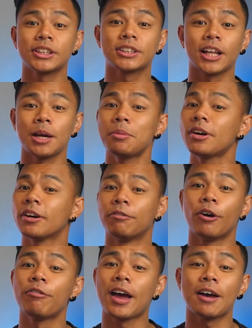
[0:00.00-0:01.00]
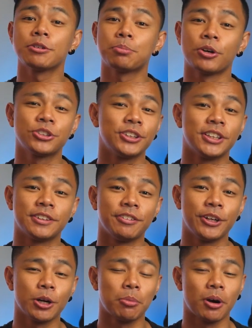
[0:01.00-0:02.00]
disclaimer, Evolv have sponsored this
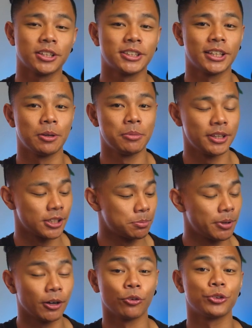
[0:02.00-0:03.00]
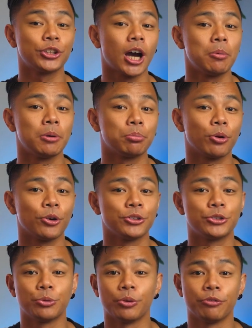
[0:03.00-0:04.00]
video by sending me this pair of Shaman Pros
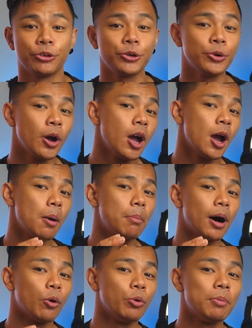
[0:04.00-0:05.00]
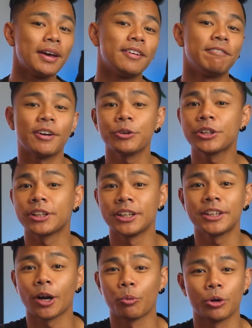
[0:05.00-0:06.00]
to review, but we made it very clear
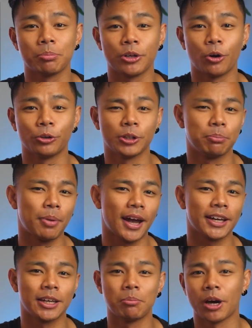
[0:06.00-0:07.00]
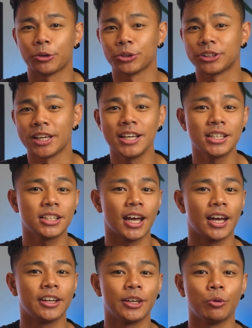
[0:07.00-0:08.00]
that I wouldn't be holding back in my critiques
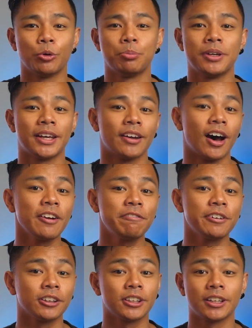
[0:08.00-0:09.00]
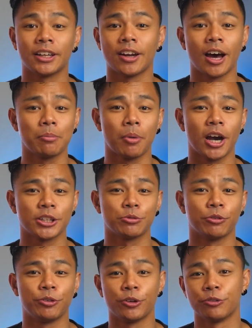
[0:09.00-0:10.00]
and it would be an unfiltered and unbiased
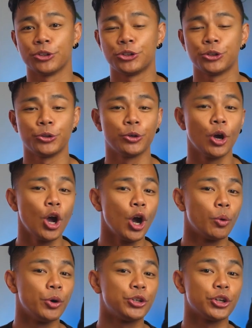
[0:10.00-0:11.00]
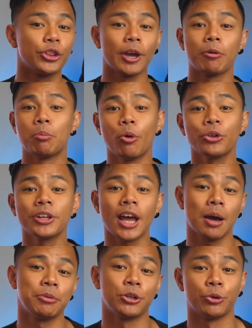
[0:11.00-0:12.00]
review of the shoe, which they were more than
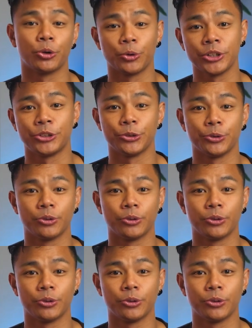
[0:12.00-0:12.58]
happy to agree to.